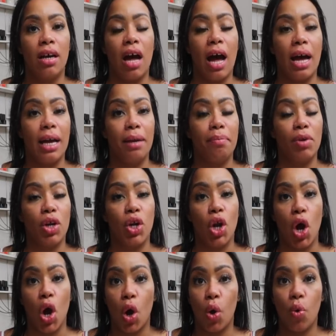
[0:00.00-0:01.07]
I am
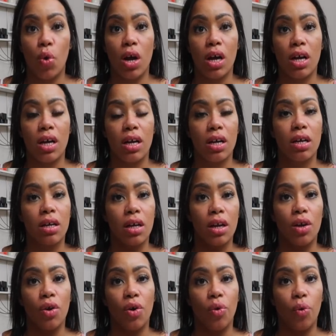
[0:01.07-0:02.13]
no
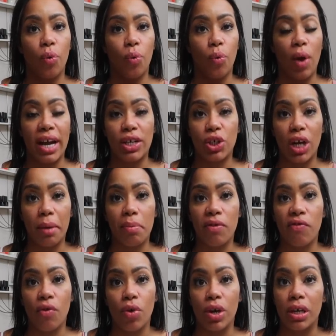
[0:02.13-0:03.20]
way, shape, or
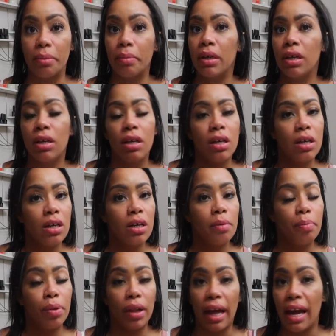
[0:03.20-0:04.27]
form
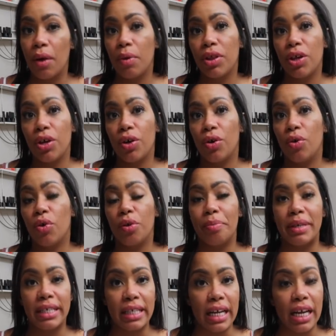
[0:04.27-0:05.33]
playing with you or
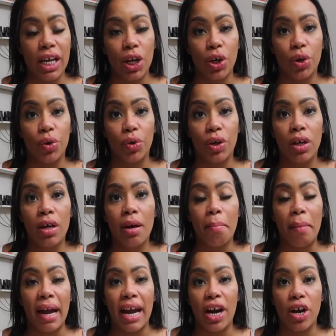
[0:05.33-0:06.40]
misleading you.
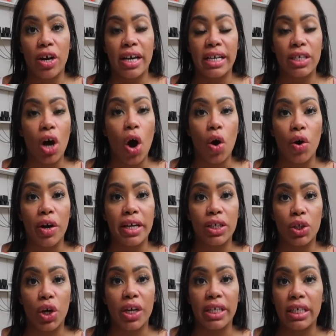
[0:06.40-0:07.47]
My hair is already
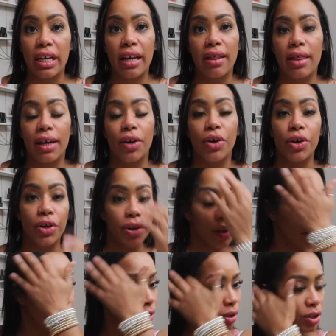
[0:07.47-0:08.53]
starting to get thicker
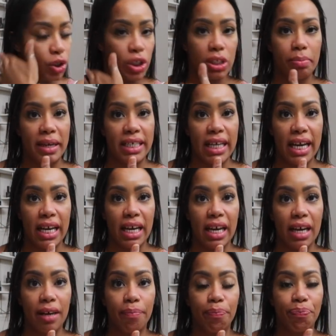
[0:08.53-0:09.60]
just by
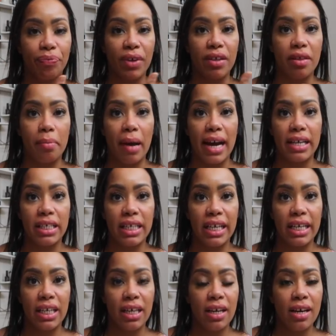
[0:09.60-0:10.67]
taking the
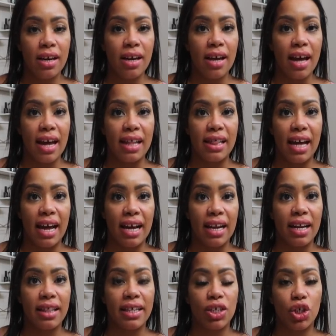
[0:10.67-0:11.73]
biotin and
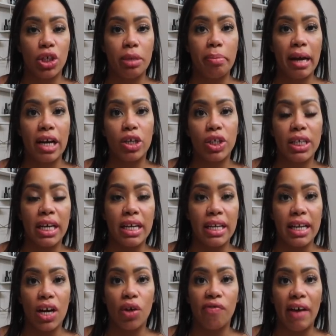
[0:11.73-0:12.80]
then the cheap hair, skin, and
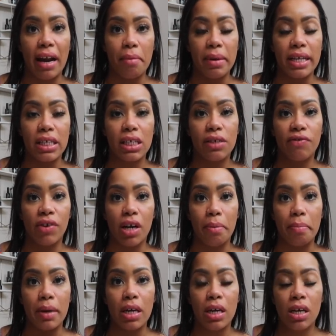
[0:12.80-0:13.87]
nail vitamins
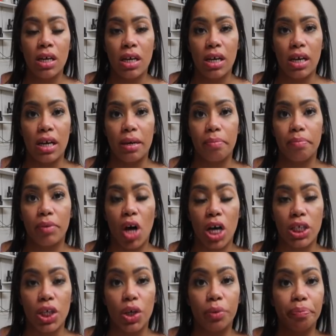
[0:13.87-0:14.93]
from um,
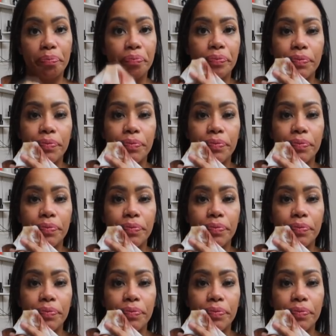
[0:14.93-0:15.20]
Costco.